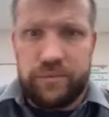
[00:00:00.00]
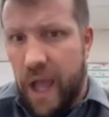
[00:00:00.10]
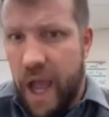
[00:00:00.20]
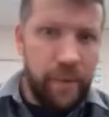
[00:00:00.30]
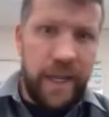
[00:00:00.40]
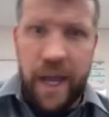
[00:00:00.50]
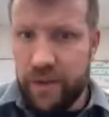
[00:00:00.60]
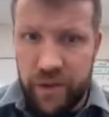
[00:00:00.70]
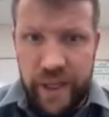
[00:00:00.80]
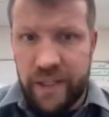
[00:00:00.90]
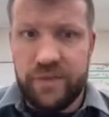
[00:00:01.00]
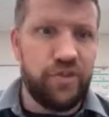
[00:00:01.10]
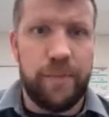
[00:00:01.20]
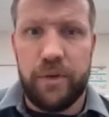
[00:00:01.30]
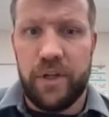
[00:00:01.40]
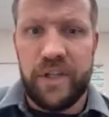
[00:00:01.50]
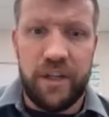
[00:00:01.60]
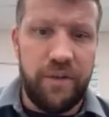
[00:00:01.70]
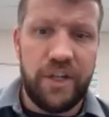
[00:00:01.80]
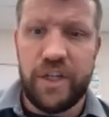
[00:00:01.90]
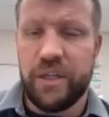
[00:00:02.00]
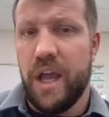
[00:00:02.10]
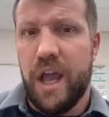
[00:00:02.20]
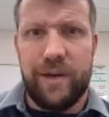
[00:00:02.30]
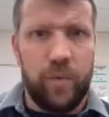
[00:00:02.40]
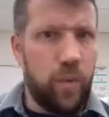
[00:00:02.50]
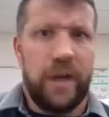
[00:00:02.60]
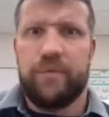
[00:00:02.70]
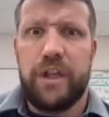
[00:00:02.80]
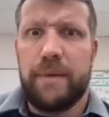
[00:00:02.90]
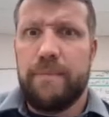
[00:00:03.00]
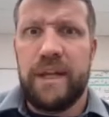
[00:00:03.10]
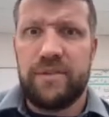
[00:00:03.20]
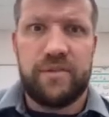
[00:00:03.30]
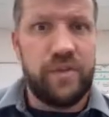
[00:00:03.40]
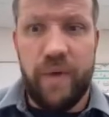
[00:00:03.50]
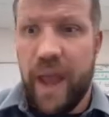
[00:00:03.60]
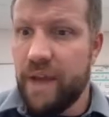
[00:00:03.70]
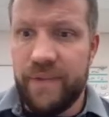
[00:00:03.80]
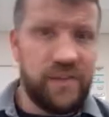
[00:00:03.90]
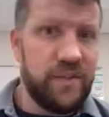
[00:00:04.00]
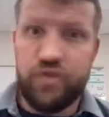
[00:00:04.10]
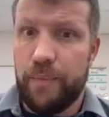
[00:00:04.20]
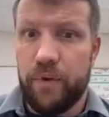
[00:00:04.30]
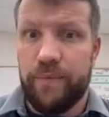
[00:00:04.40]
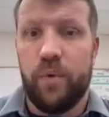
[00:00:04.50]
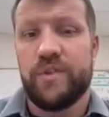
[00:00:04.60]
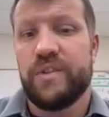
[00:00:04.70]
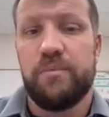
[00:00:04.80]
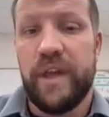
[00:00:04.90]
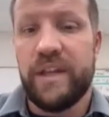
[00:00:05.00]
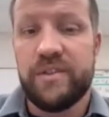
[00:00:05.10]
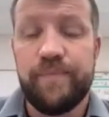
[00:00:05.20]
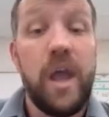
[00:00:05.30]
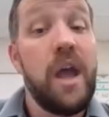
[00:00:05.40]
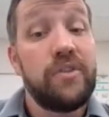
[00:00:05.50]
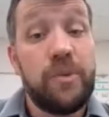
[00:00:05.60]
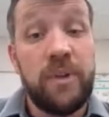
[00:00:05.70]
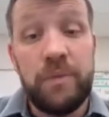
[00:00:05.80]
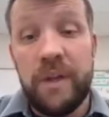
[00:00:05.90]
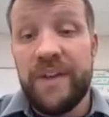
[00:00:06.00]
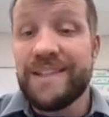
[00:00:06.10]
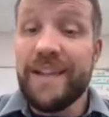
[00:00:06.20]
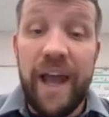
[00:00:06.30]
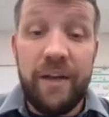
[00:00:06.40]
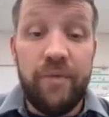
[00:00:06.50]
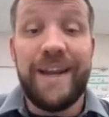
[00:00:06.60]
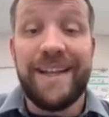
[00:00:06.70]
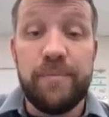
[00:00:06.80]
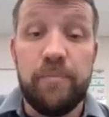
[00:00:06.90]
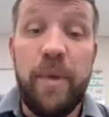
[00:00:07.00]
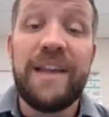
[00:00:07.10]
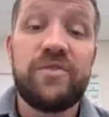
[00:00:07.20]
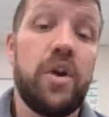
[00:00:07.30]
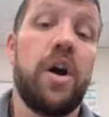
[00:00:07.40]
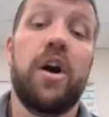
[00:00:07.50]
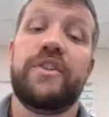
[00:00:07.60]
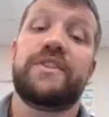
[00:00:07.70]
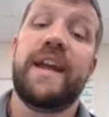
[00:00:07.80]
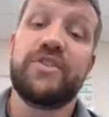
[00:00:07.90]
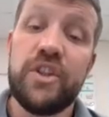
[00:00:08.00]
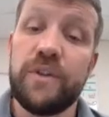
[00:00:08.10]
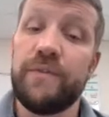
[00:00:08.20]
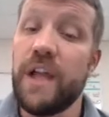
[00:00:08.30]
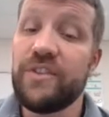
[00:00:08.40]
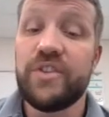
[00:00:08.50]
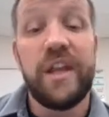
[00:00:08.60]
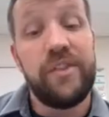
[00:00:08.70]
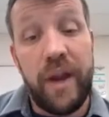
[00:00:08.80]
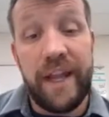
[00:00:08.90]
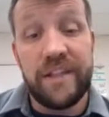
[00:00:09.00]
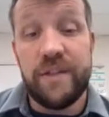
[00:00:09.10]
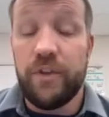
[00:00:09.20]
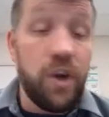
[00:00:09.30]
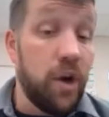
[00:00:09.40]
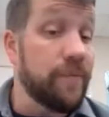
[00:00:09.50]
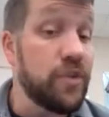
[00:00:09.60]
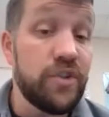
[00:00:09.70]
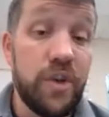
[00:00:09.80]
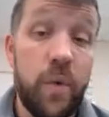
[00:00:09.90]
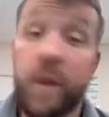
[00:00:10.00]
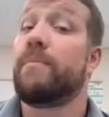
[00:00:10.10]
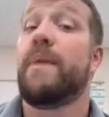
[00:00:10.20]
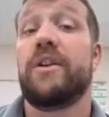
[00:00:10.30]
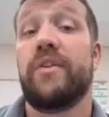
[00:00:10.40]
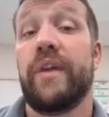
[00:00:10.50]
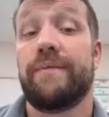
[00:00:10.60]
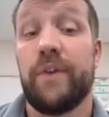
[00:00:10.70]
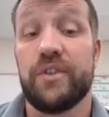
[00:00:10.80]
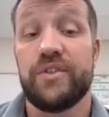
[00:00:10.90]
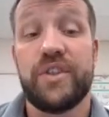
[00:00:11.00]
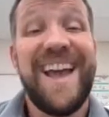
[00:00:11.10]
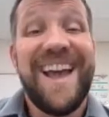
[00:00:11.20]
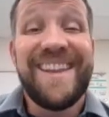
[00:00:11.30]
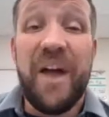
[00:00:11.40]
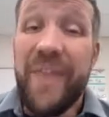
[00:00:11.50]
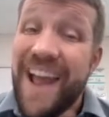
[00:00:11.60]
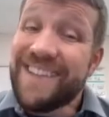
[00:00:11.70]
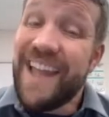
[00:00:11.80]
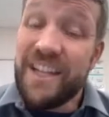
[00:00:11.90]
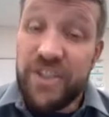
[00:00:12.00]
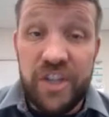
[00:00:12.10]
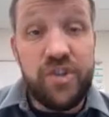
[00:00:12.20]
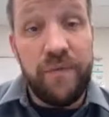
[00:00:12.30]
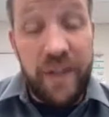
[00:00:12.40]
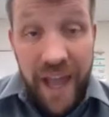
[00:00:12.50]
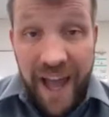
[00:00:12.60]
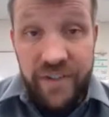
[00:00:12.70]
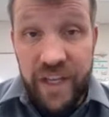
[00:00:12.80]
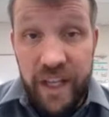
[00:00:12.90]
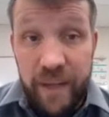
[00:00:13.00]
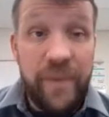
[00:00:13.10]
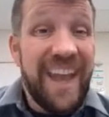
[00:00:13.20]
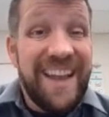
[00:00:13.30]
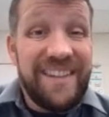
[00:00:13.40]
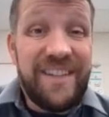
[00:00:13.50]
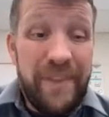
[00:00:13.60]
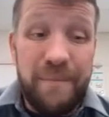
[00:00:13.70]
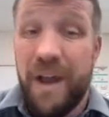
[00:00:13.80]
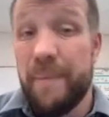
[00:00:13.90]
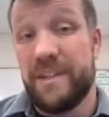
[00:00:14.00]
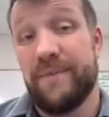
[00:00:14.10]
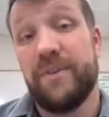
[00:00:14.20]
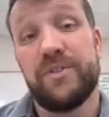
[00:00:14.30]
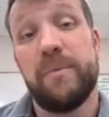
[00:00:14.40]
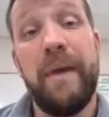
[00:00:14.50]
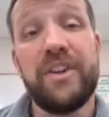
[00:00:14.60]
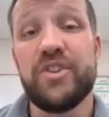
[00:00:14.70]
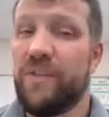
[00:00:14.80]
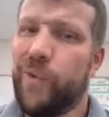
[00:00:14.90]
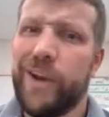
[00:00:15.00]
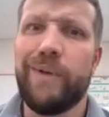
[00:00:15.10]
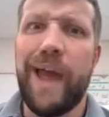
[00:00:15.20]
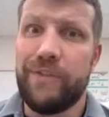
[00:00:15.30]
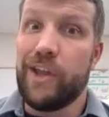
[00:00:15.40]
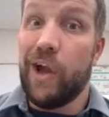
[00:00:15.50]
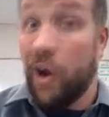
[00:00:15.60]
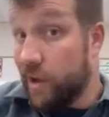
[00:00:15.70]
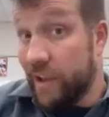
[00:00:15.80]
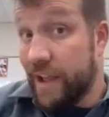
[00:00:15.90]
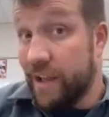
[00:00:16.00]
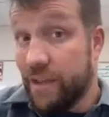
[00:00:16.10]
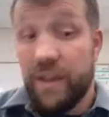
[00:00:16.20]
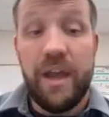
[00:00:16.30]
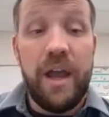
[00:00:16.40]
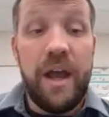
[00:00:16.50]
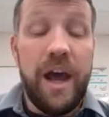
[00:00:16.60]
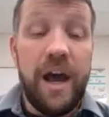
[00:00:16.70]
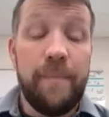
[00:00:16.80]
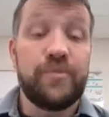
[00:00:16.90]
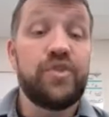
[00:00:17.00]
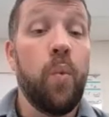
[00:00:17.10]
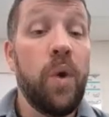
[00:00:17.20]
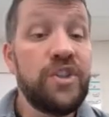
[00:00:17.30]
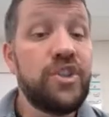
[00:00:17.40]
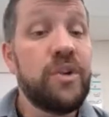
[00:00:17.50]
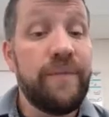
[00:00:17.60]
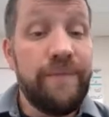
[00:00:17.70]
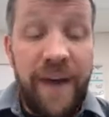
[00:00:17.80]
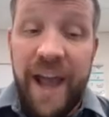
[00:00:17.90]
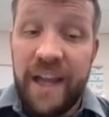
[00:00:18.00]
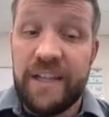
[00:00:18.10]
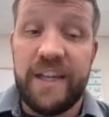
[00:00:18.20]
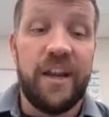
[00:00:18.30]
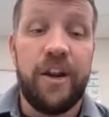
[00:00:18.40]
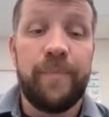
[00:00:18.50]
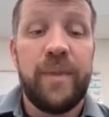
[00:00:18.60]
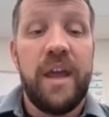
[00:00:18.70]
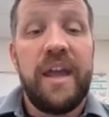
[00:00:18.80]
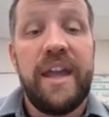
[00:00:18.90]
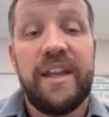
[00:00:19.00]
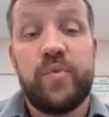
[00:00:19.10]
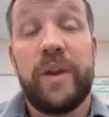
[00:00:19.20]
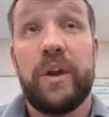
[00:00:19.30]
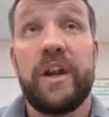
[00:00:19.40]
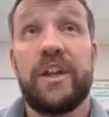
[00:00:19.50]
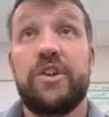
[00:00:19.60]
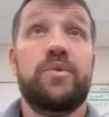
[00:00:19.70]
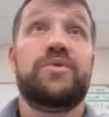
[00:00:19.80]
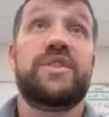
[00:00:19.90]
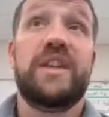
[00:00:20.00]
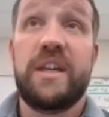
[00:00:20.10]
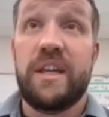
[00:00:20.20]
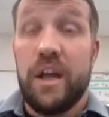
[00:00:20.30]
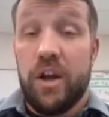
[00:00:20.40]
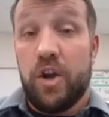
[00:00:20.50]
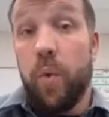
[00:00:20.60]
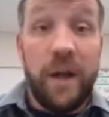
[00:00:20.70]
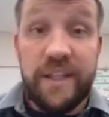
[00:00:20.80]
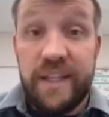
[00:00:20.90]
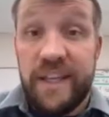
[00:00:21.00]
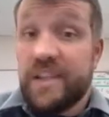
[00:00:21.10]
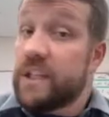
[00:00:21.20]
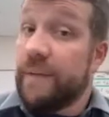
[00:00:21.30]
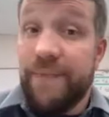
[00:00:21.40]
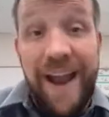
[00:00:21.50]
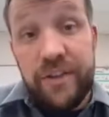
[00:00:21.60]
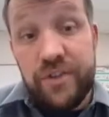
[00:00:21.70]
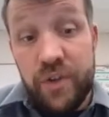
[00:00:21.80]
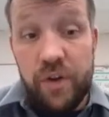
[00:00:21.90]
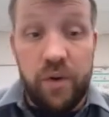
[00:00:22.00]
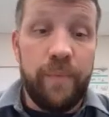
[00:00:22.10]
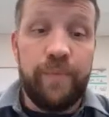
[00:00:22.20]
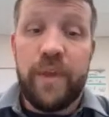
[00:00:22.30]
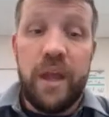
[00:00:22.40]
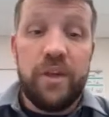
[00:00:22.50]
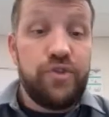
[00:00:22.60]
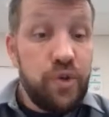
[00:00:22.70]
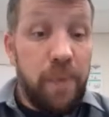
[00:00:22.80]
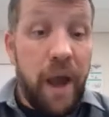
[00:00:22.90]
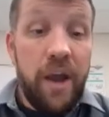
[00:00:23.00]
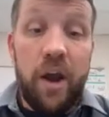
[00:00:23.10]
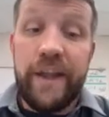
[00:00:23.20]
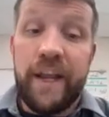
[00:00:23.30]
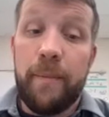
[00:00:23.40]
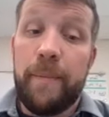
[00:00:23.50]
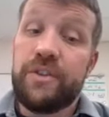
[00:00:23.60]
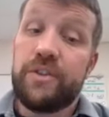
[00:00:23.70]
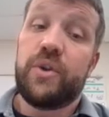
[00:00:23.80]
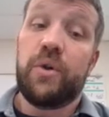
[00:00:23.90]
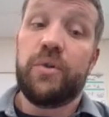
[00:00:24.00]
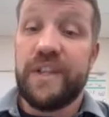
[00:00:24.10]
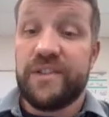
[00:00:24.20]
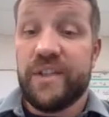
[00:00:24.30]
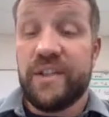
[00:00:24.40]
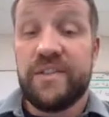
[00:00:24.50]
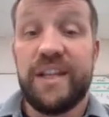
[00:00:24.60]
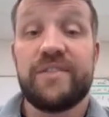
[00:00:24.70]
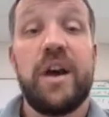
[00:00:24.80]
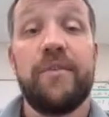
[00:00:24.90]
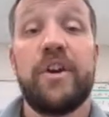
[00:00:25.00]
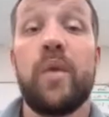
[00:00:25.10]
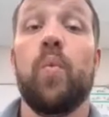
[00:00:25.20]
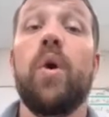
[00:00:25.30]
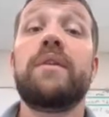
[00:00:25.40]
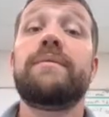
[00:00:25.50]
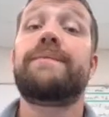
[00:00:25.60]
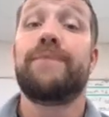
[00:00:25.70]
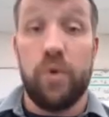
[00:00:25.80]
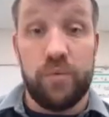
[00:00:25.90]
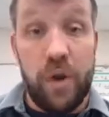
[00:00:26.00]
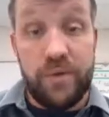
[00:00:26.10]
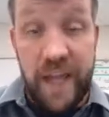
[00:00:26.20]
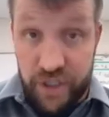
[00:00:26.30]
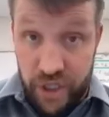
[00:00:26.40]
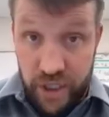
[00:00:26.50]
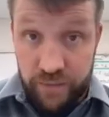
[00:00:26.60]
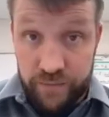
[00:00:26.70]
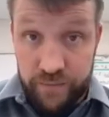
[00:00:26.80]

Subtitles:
how we calculate centripetal acceleration and what it really means to have this centripetal force in place. So for the previous slide, right, it's based on the tangential velocity and the radius of the curve. So just a quick reminder there first. Now that tangential velocity is something that might be difficult to measure if we don't have the arc length. So what you could find here is we're going to use the quantities that define a circle, 2 pi r here being the total distance that it's covered in one full rotation.